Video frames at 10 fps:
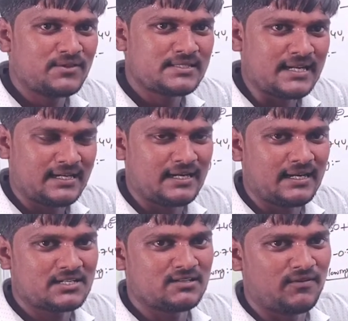standard
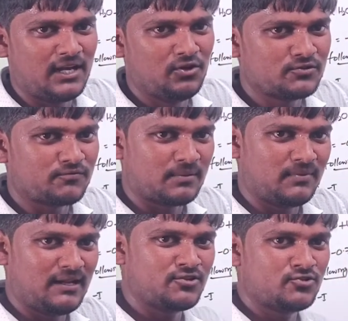reduction values
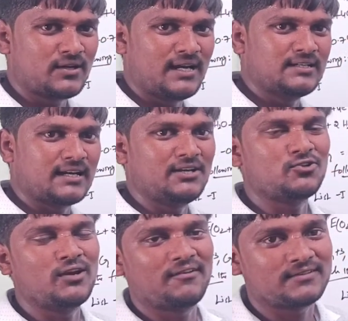from left to right
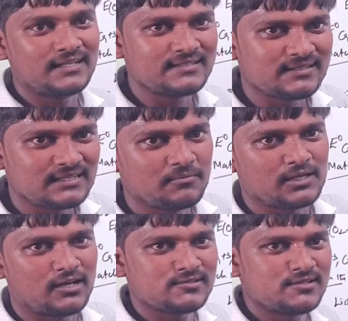to left. That is nothing
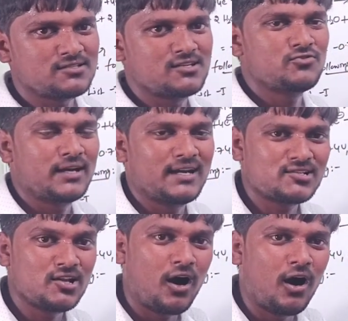but oxidation to
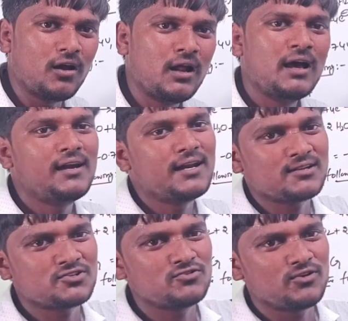reduction or
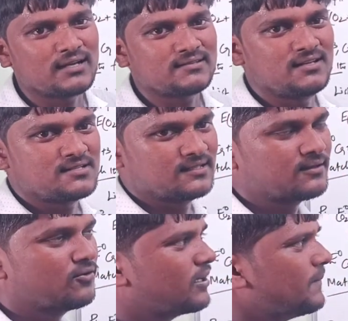reduction to
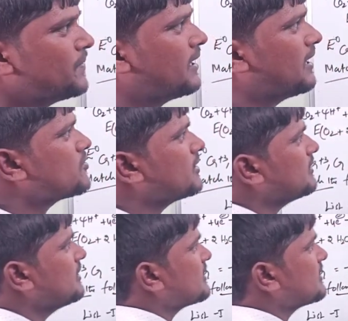oxidation. Okay. Now here